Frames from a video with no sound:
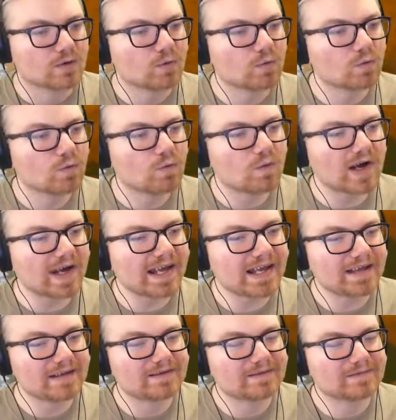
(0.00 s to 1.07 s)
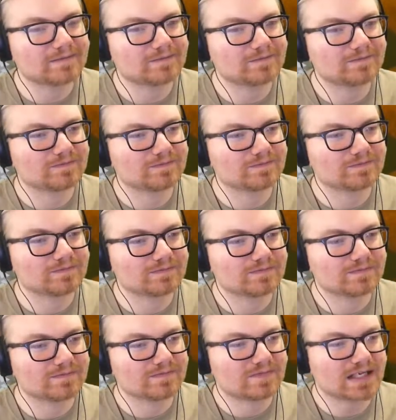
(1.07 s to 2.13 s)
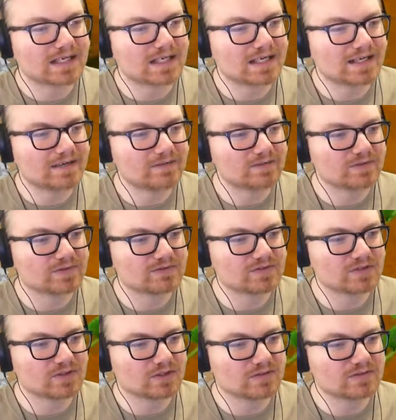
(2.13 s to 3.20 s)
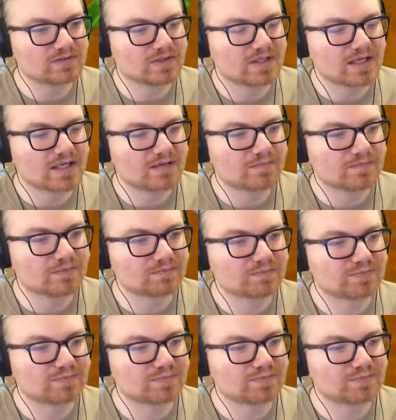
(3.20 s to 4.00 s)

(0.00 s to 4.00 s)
What? I was so... dumb.